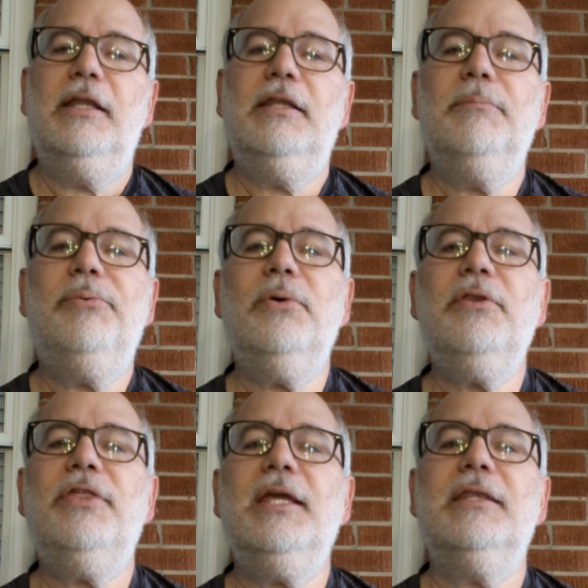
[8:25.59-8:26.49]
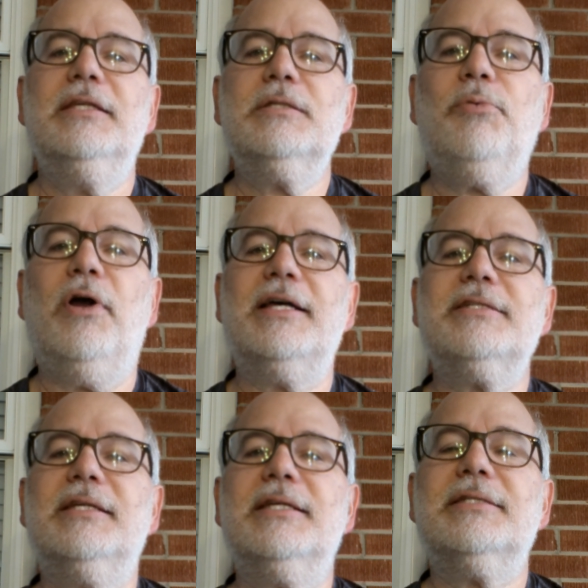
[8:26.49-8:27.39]
The important thing in this
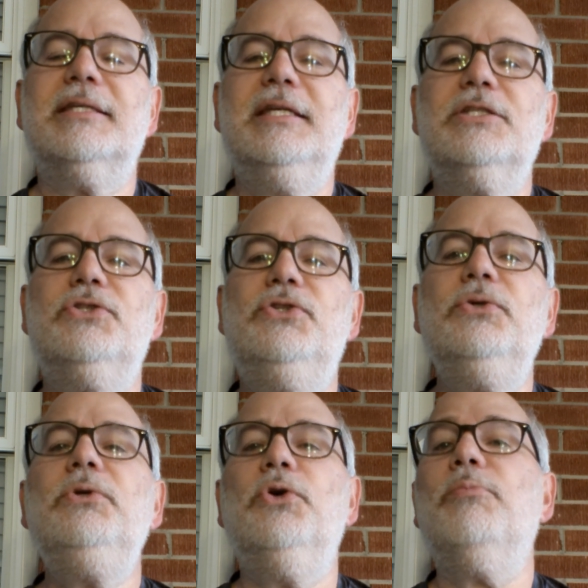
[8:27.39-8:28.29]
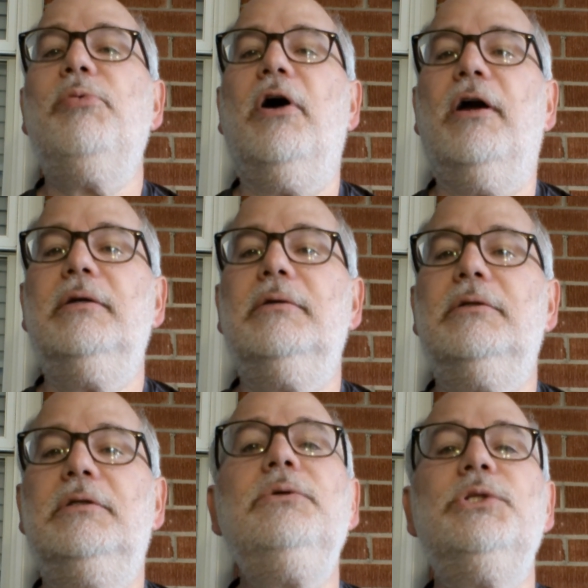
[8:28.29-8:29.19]
process is do your part,
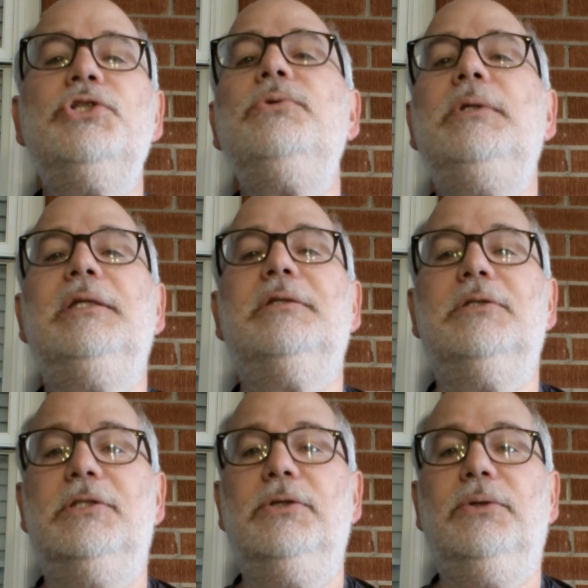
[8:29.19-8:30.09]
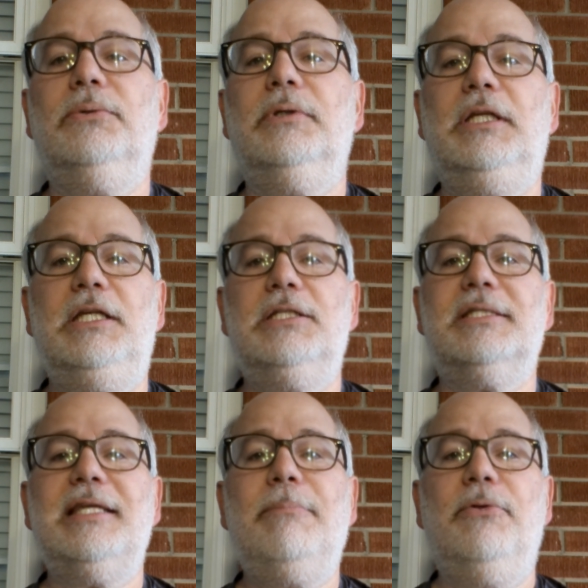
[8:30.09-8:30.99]
do what you need to do in each
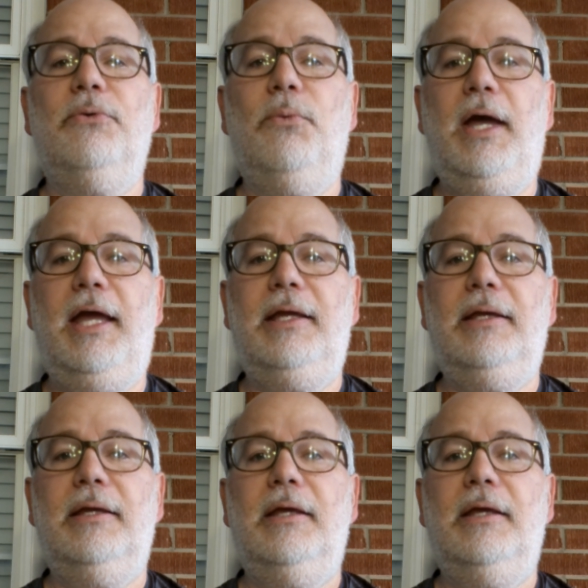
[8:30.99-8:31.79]
step of the way.